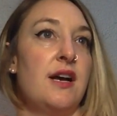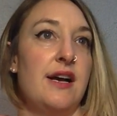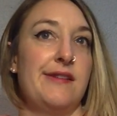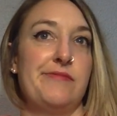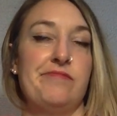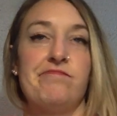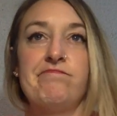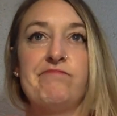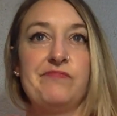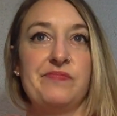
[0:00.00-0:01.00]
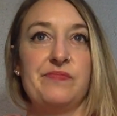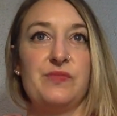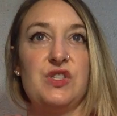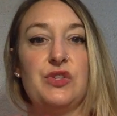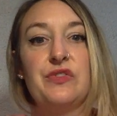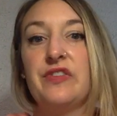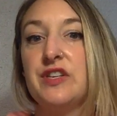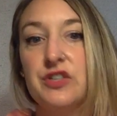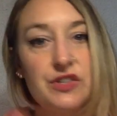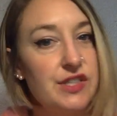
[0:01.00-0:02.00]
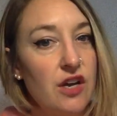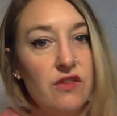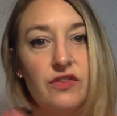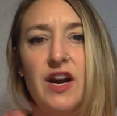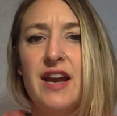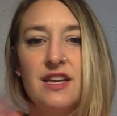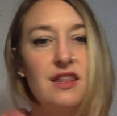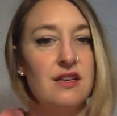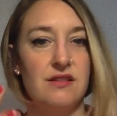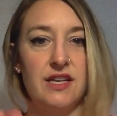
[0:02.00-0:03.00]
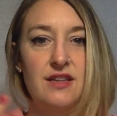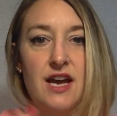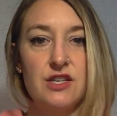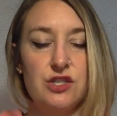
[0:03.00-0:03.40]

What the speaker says: to defend yourself or anything like that.